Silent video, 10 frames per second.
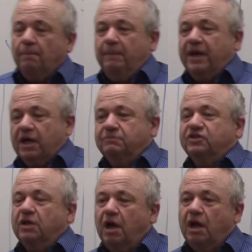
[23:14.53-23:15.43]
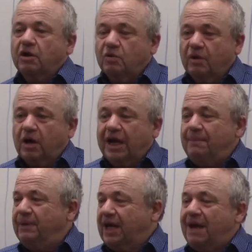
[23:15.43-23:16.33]
be
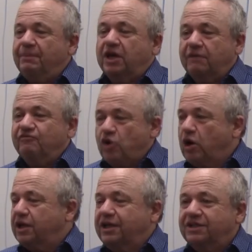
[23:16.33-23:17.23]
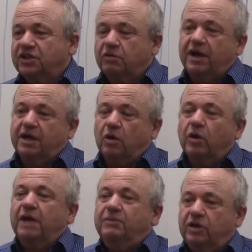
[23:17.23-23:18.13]
converted into credit, or
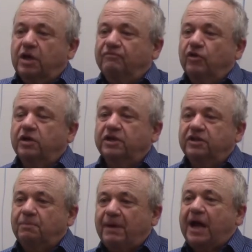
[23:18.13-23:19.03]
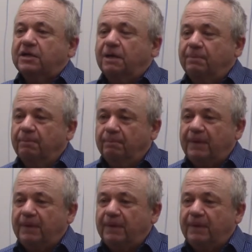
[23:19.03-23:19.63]
can be converted into backup